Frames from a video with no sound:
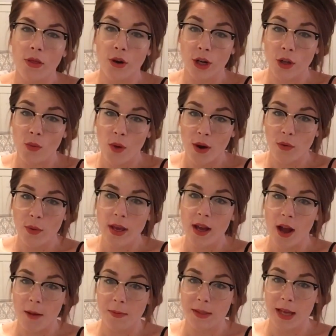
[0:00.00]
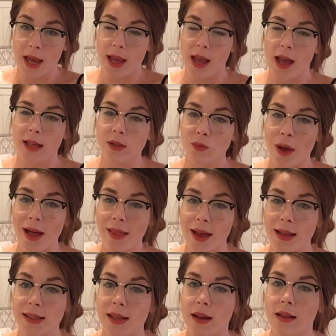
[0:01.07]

31-week update as well as